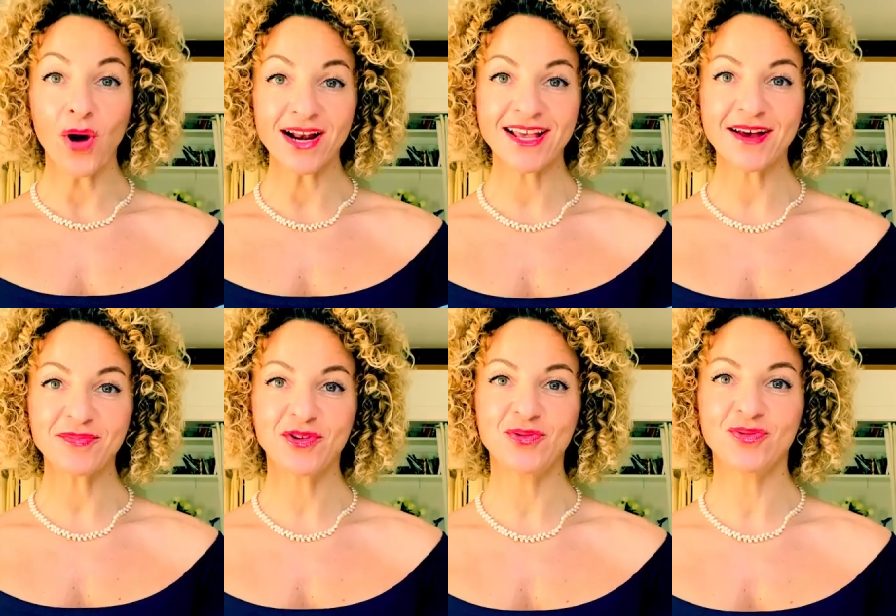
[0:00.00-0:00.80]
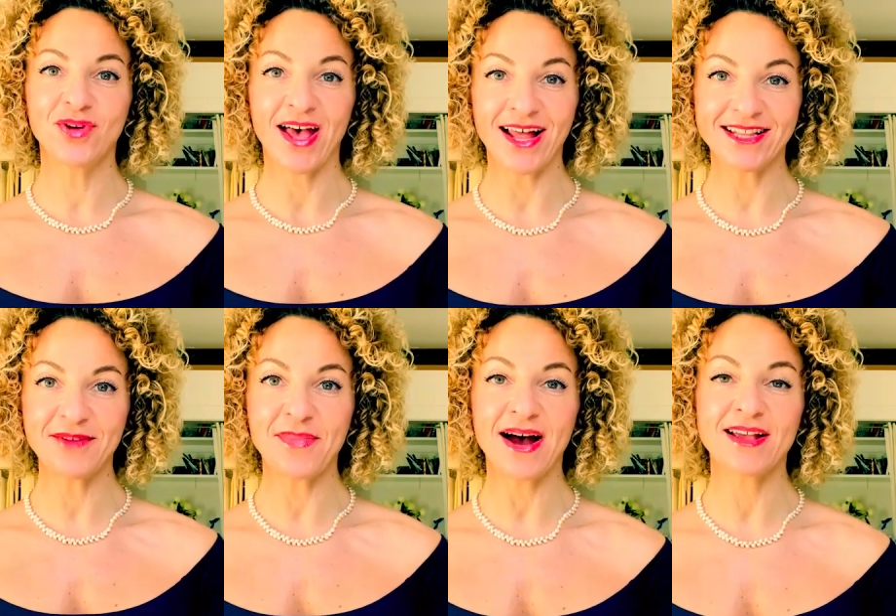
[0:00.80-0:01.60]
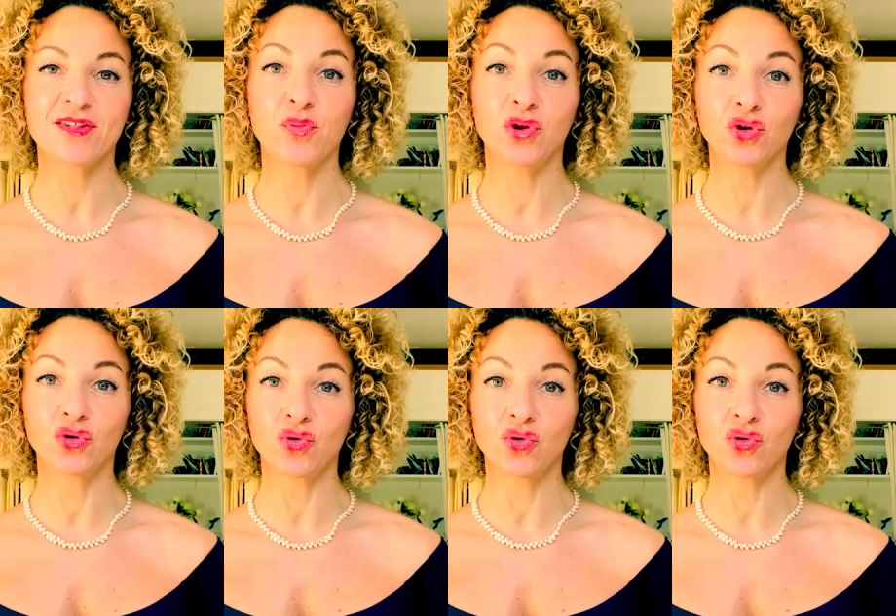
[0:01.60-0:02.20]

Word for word: Welcome to Healthy Bites with Dr.